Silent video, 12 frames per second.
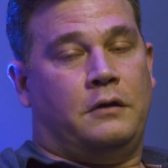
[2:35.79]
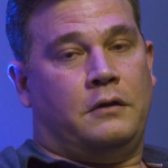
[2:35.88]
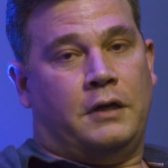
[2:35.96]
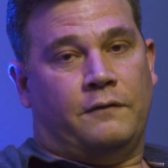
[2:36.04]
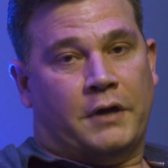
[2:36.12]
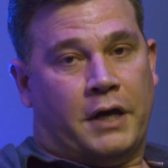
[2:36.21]

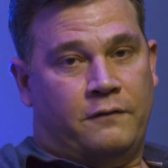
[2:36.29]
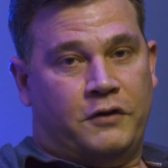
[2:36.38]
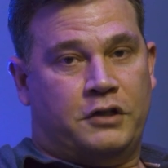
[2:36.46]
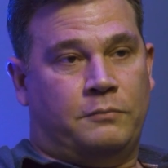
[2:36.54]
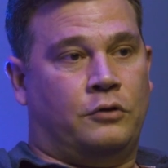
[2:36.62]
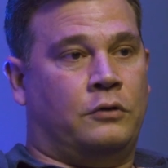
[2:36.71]
if not
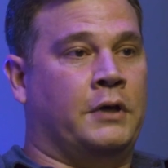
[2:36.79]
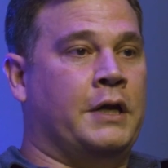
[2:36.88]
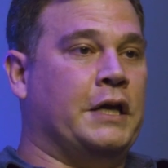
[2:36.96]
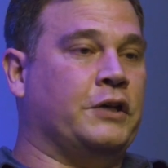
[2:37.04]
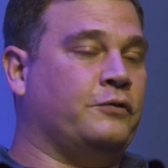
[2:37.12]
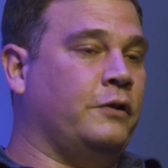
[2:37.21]
invisible,
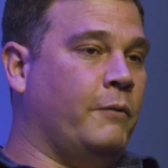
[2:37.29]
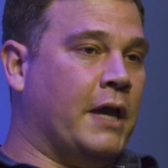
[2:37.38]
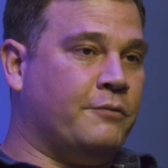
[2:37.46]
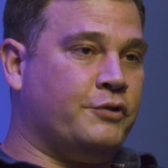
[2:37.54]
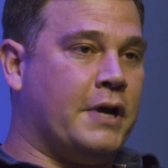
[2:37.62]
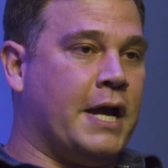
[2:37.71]
extremely
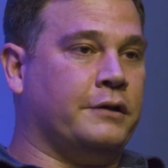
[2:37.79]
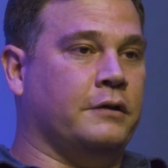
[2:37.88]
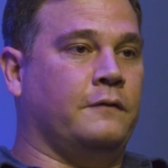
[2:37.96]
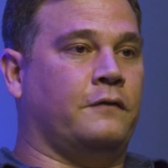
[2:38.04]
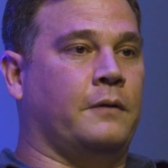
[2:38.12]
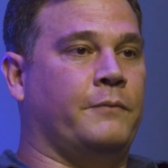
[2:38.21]

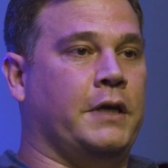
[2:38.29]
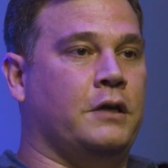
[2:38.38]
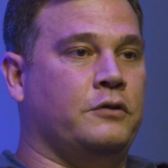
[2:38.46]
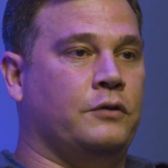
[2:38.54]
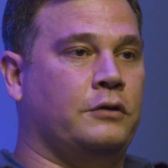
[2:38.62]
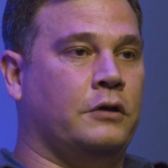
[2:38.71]
abstracted from the
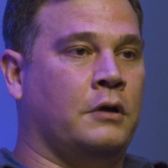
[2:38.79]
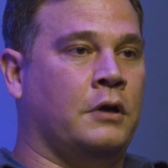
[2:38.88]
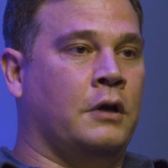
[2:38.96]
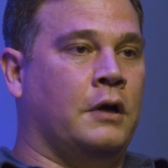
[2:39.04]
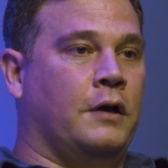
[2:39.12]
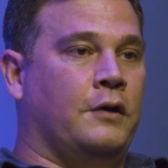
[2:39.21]
end user,
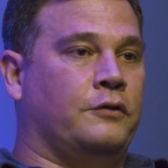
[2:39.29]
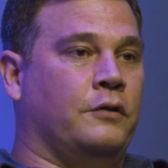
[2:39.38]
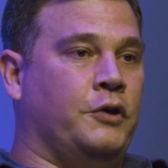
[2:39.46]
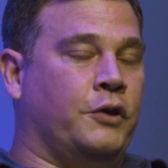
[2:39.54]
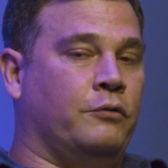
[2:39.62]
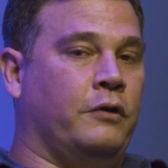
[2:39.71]
so
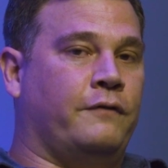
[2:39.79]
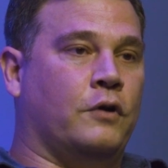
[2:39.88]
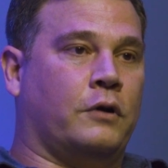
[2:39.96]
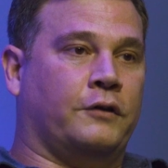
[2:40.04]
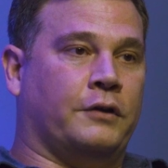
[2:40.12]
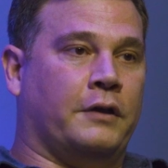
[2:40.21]
that you can really
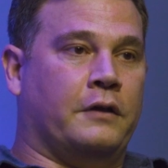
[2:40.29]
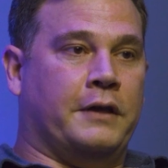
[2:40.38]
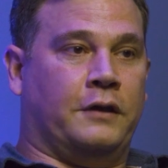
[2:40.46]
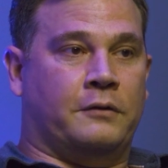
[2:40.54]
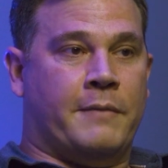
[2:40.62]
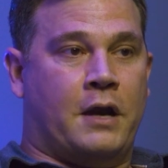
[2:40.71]
focus on the
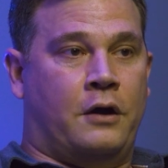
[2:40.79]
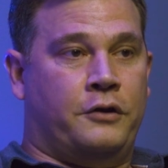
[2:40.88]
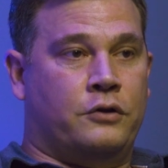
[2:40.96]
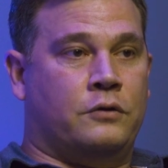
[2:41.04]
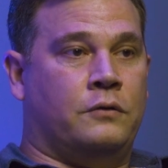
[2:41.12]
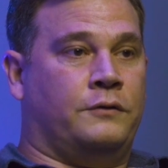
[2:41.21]
things that matter to
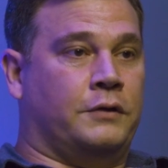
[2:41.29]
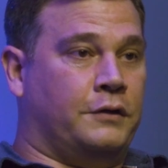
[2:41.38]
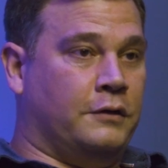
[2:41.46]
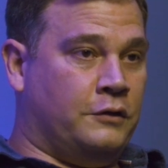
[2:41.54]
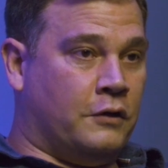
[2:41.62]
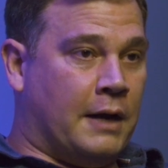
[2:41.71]
you,
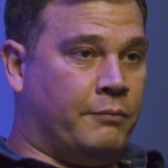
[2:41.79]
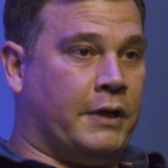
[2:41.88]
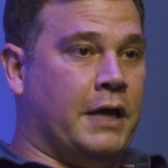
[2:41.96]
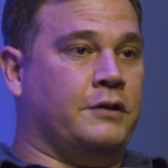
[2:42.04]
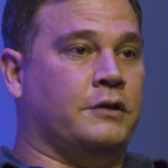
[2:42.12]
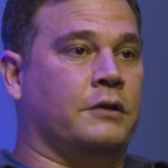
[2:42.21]
such as your
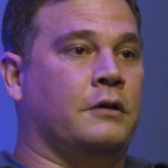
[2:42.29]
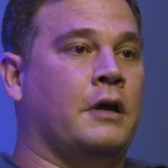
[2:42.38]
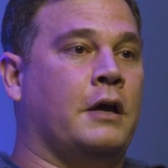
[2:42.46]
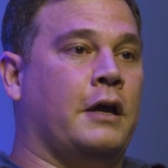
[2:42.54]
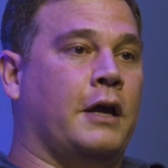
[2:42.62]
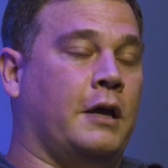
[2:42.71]
application,
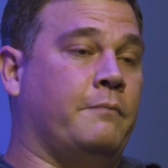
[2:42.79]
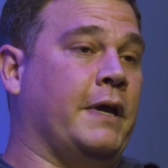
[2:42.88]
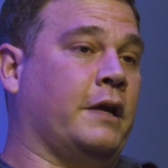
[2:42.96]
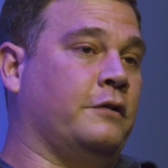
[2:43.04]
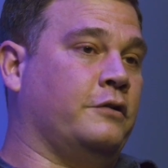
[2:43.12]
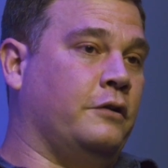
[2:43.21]
and
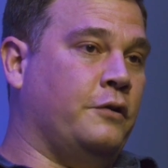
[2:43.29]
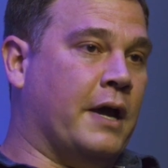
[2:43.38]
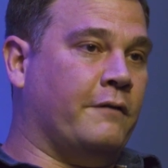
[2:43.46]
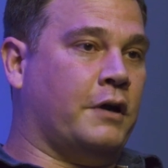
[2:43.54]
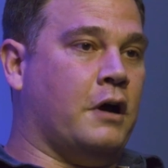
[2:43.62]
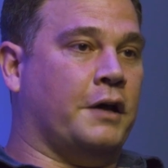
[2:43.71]
making sure that you
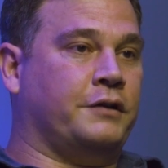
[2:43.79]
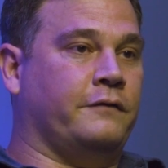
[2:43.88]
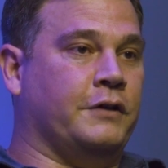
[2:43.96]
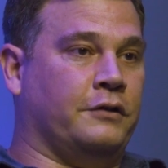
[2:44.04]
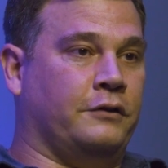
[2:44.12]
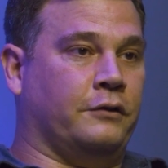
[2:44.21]
have a
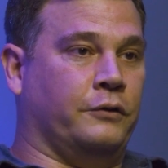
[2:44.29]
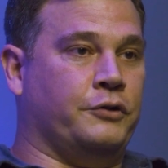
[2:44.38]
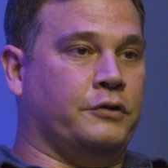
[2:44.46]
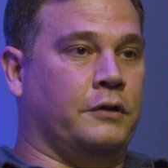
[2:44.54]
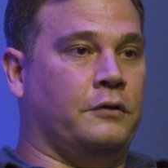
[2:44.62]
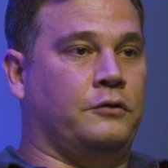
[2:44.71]
cost-efficient
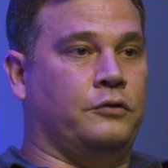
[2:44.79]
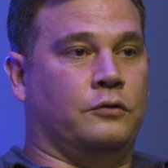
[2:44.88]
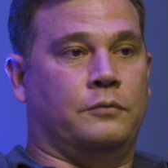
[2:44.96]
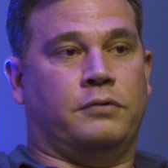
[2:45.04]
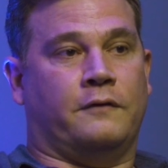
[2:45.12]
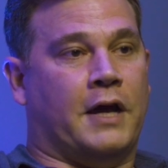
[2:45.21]
solution
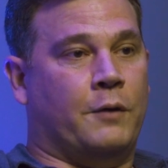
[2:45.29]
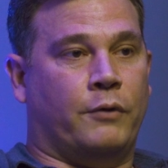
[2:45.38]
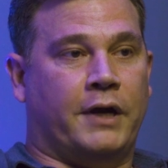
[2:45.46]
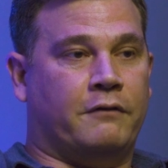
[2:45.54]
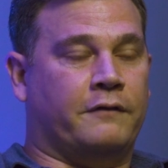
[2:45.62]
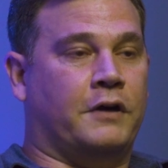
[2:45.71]
to provide
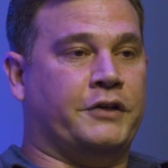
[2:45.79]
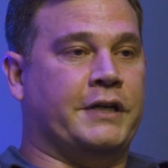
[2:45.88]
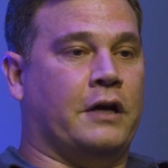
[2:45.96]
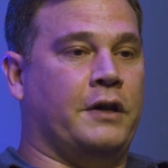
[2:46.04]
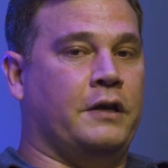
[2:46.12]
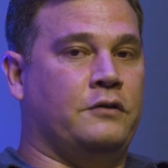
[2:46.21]
whatever
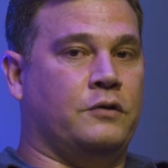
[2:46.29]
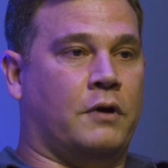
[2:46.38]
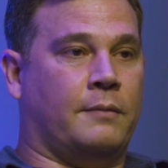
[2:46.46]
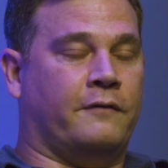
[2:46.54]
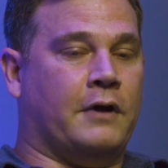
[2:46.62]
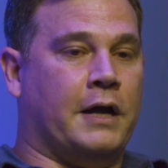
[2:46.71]
functionalities you want
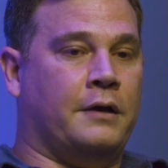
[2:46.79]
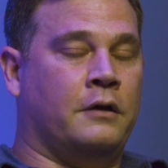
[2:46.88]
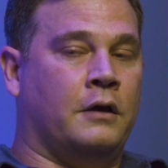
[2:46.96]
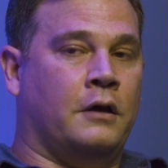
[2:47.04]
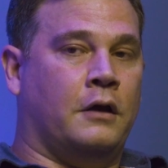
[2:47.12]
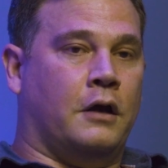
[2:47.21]
to provide.
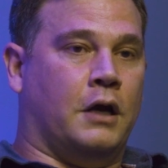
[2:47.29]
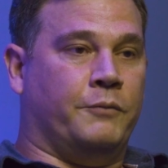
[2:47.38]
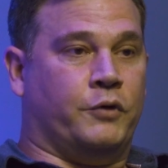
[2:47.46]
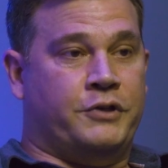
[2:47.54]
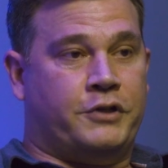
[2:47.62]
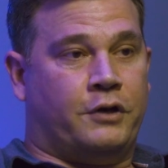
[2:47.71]

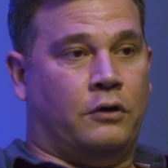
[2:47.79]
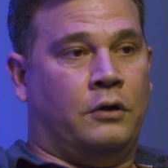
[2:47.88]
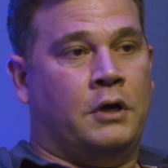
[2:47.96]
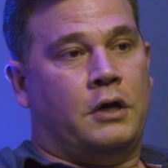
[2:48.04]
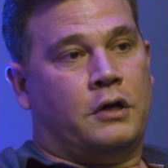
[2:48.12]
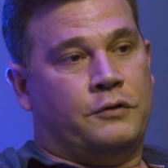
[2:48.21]
So in
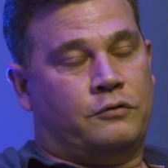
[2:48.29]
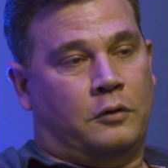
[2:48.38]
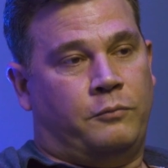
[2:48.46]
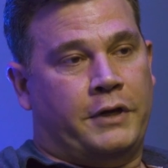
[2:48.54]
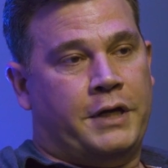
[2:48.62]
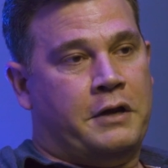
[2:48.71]
general, control
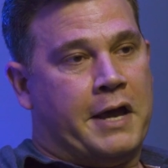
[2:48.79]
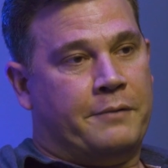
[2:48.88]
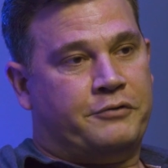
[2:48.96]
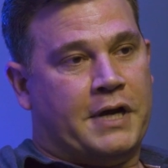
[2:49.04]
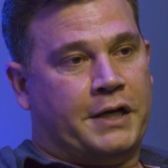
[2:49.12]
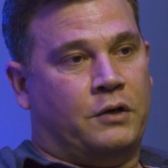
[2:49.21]
plane
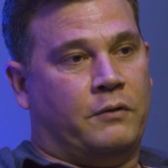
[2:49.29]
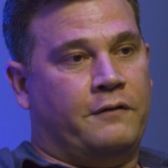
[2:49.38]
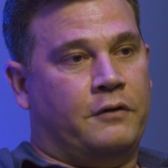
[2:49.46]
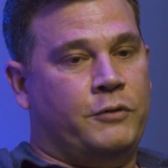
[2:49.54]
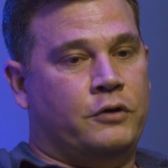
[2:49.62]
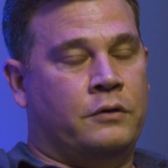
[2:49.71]
abstracted away
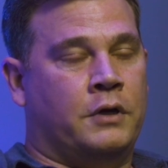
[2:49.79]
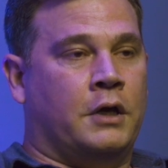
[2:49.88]
from you.